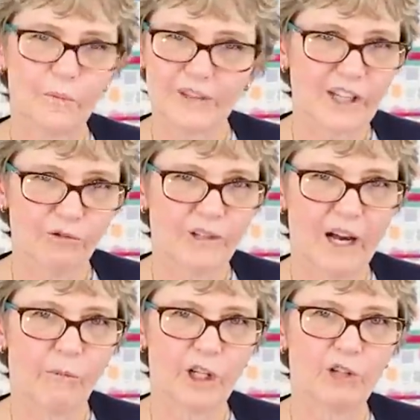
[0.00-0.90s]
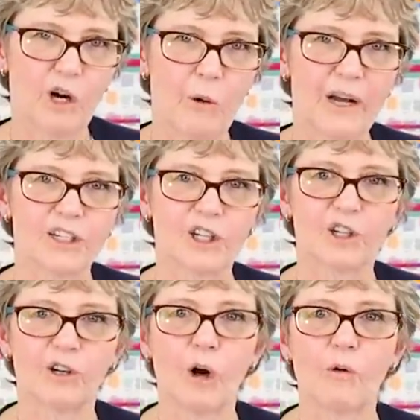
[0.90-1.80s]
that you get when you go into
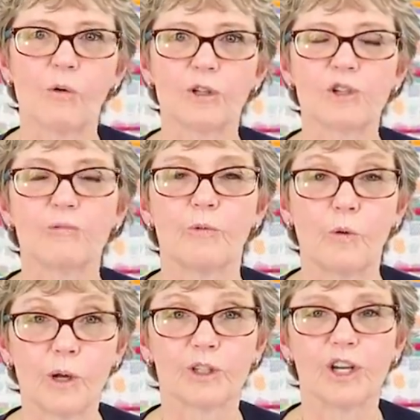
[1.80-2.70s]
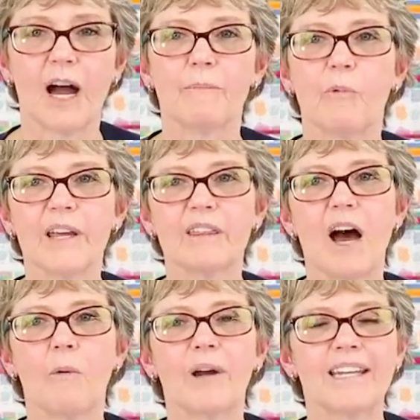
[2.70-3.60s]
your local sh quilt shop. We
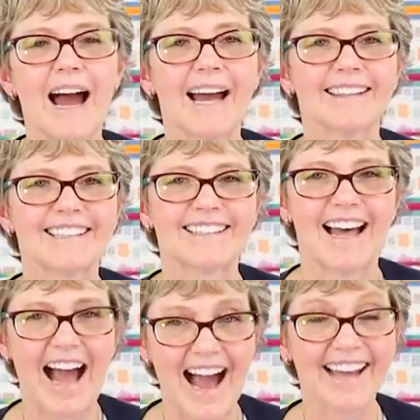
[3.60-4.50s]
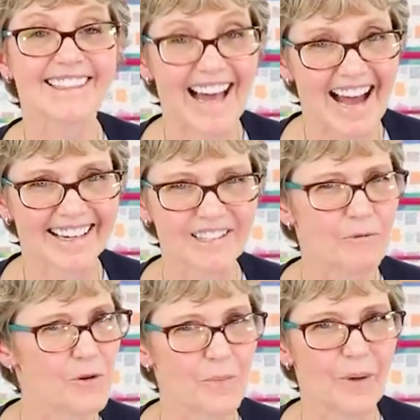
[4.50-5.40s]
thought we'd highlight, highlight,
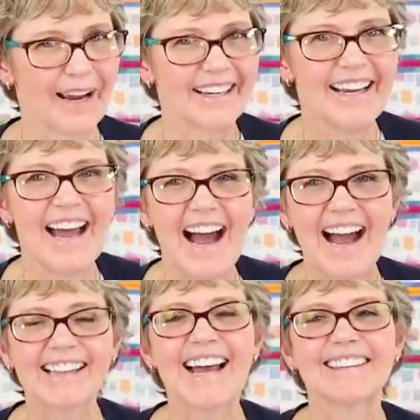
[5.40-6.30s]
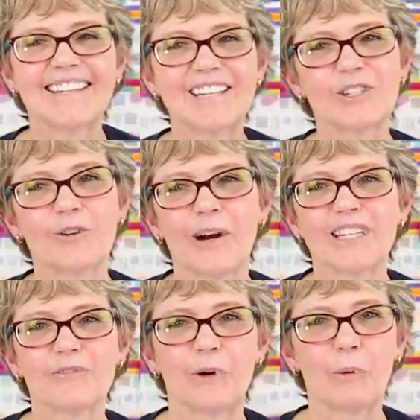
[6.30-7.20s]
oh boy, highlight these
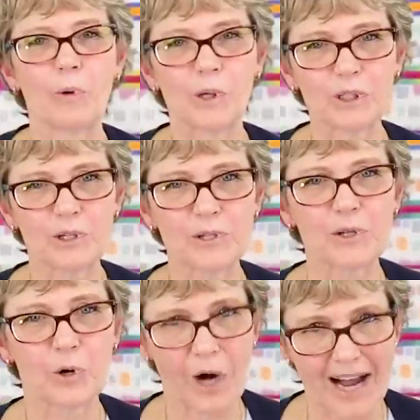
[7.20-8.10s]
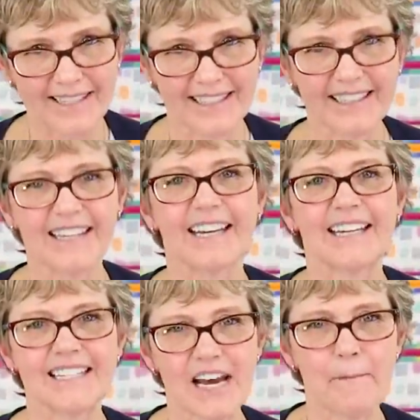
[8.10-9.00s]
stories from Quilter's Crossing
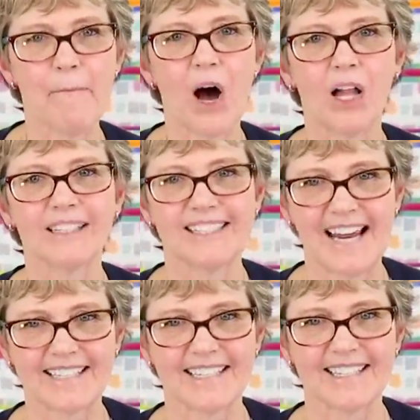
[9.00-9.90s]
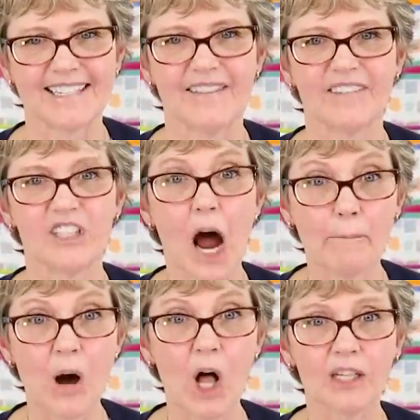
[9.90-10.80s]
in Tomball, Texas.
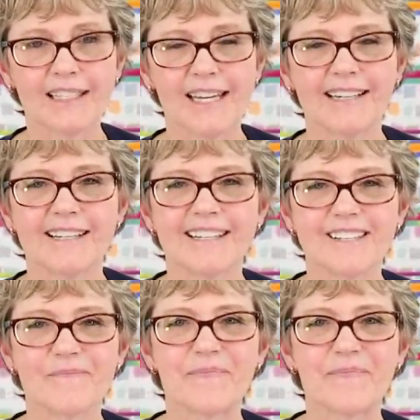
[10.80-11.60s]
Tomball, Texas?